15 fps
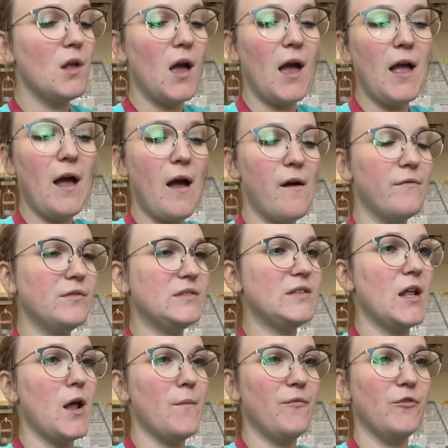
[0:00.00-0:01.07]
I have
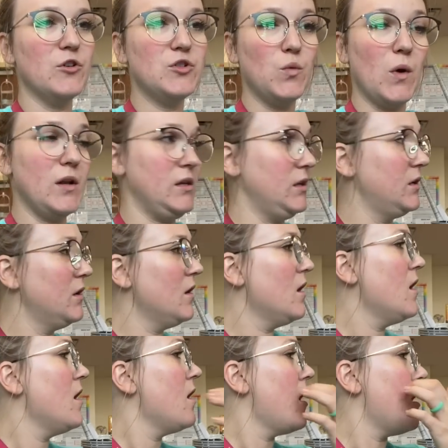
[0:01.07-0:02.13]
set up for 20
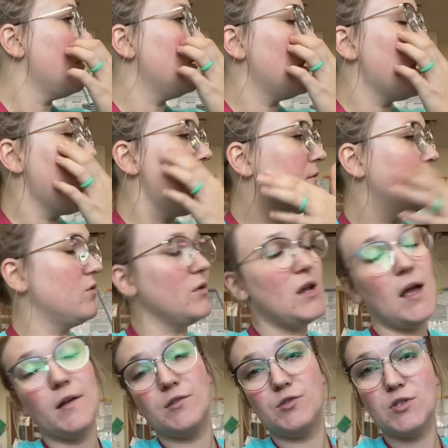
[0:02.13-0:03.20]
and then I have three
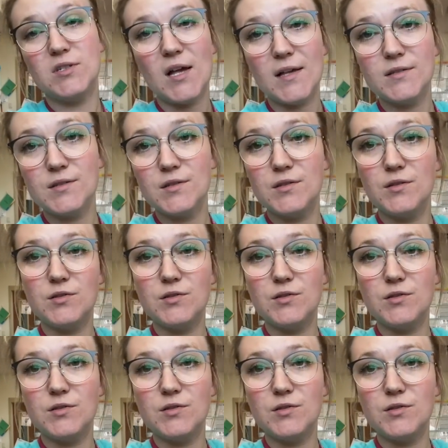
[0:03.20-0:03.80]
extra desks.